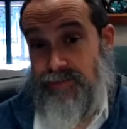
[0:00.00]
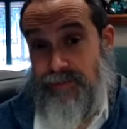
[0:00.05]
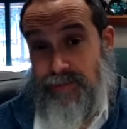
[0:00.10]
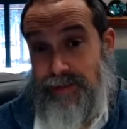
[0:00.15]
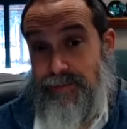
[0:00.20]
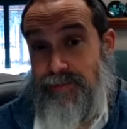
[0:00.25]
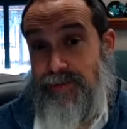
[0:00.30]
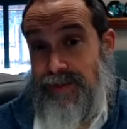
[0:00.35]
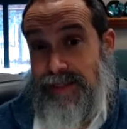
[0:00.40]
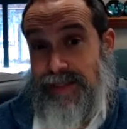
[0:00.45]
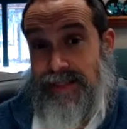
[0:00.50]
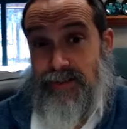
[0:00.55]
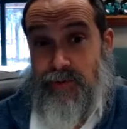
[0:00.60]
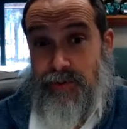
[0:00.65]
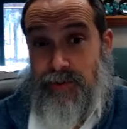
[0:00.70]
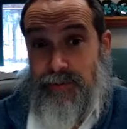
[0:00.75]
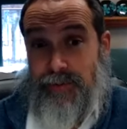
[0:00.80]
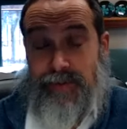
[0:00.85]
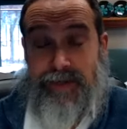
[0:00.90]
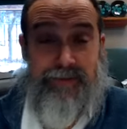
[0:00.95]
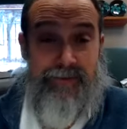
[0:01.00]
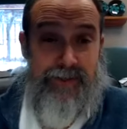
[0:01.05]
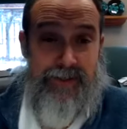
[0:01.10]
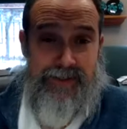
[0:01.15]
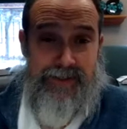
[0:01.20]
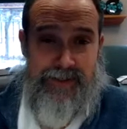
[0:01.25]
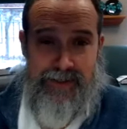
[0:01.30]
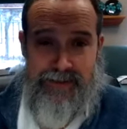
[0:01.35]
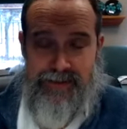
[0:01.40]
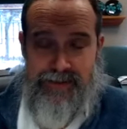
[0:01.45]
Maybe that's why it became very
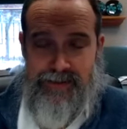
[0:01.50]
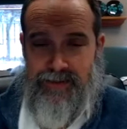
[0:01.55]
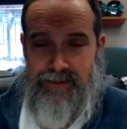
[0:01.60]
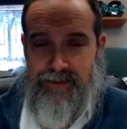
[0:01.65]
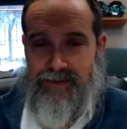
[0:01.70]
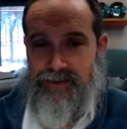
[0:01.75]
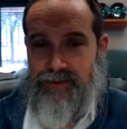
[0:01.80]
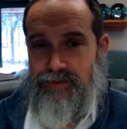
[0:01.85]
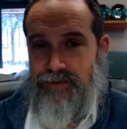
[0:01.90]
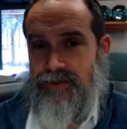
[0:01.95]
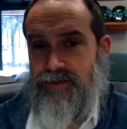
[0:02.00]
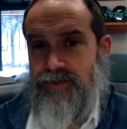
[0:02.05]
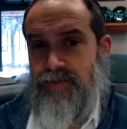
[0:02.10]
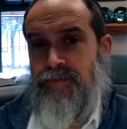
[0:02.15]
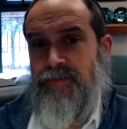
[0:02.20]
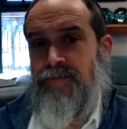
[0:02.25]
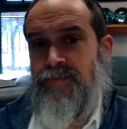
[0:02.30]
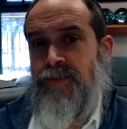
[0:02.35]
sensitized to it.